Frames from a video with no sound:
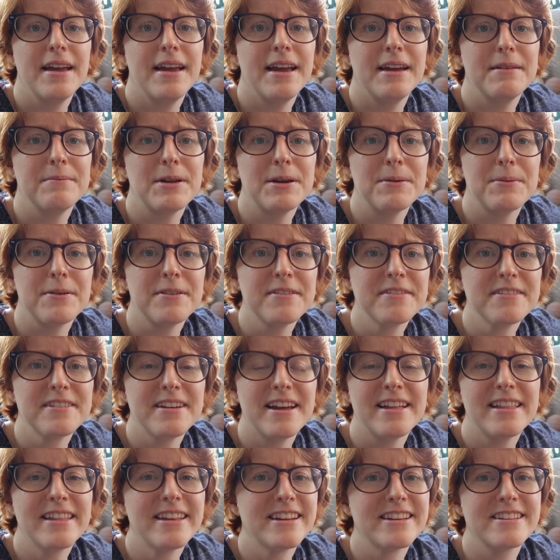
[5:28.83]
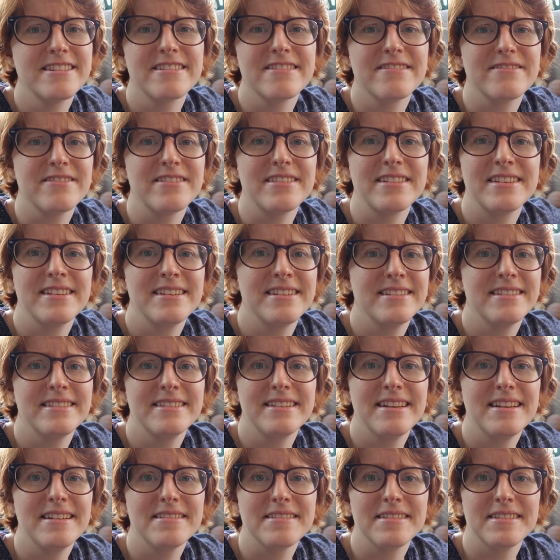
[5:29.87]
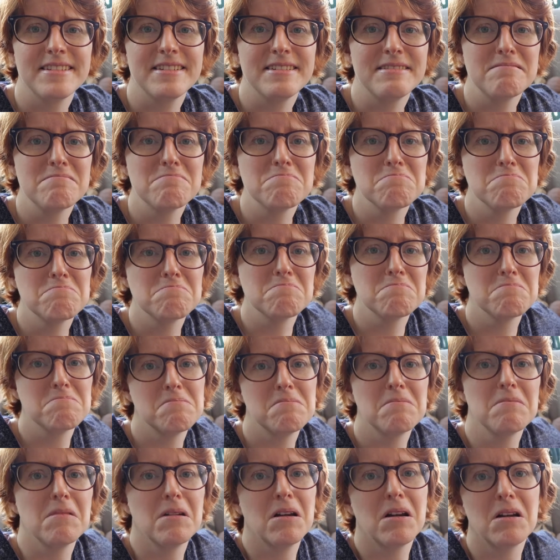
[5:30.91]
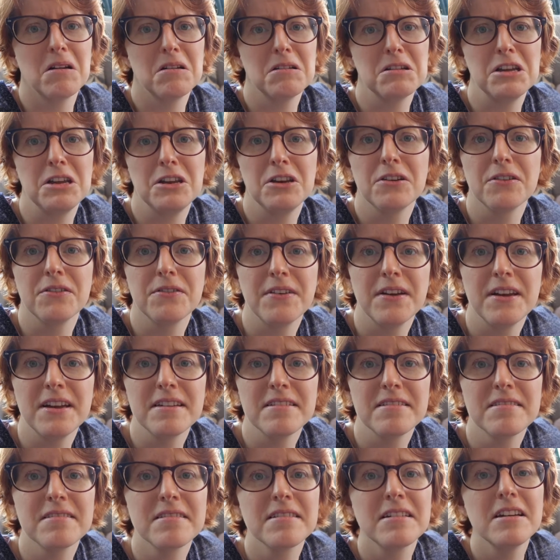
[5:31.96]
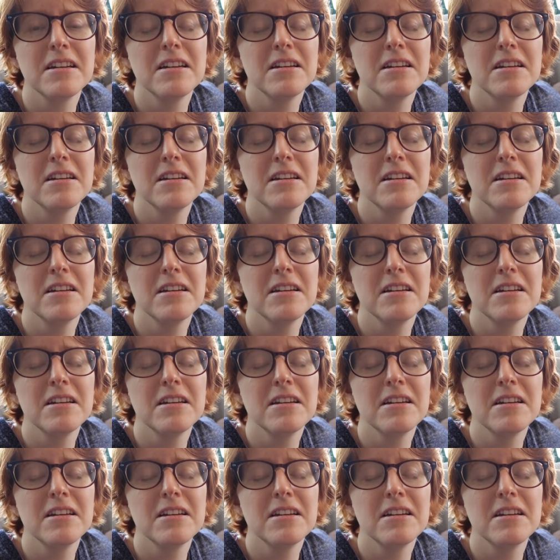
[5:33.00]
my personality just really isn't in your face.